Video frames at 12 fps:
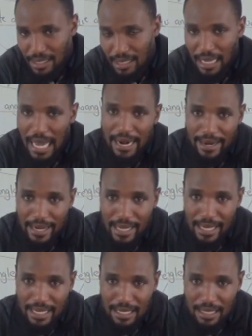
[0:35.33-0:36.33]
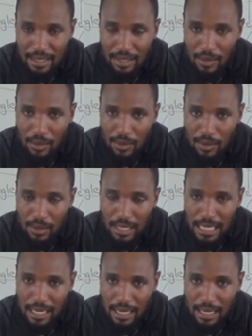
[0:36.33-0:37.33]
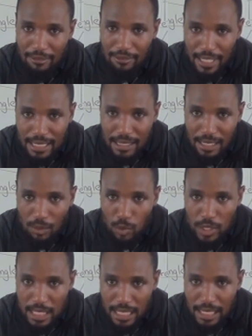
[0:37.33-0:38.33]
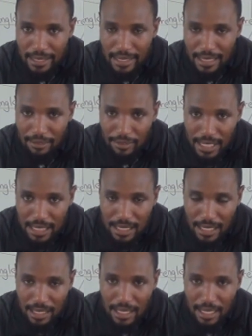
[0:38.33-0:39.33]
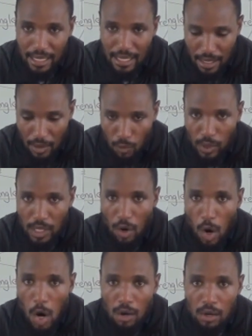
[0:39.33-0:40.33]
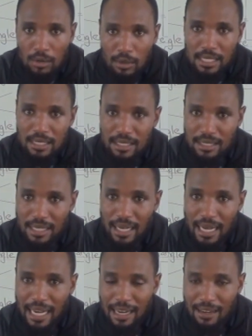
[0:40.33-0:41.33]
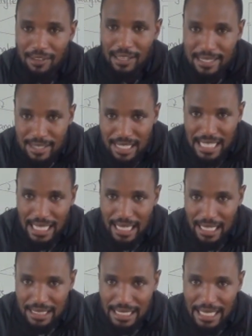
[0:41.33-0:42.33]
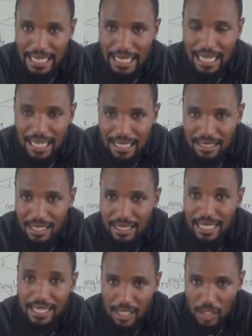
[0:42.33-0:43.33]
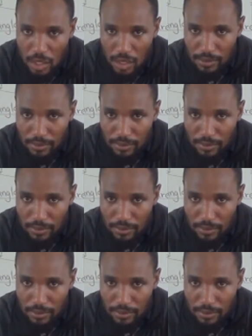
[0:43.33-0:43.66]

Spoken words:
Array or a vector, we say that a vector will always have a start and has a direction.